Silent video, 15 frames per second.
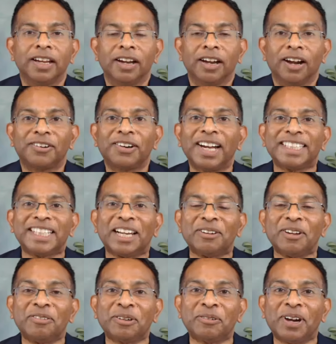All right, hello
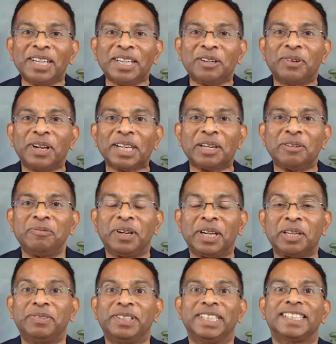everyone, and welcome.
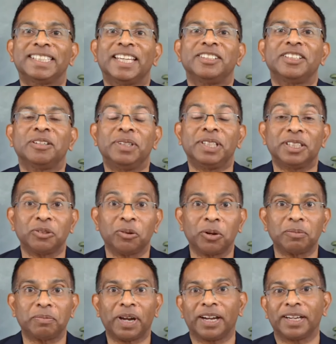Welcome to this session, which is all
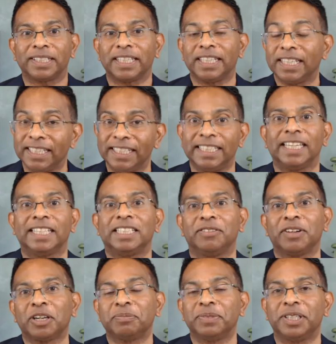about learning and
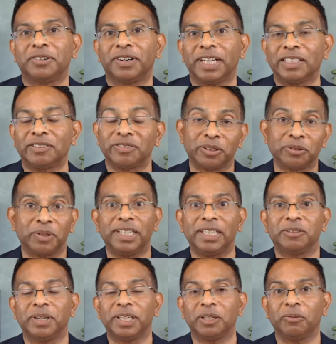development trends for
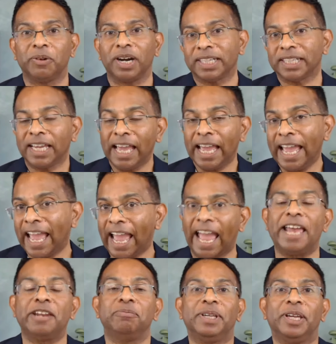2021
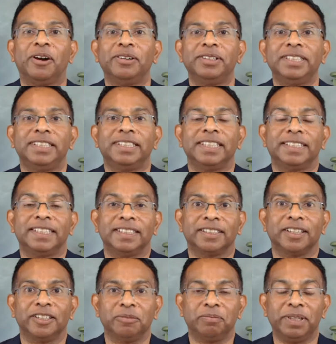and beyond. This is
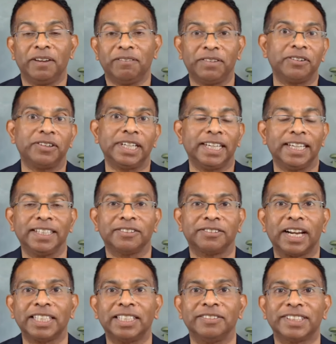going to be a very
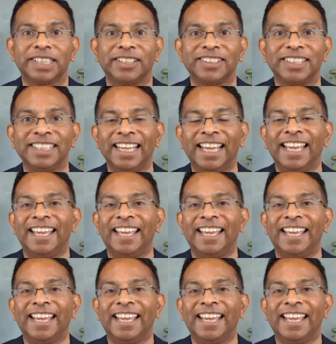interactive session.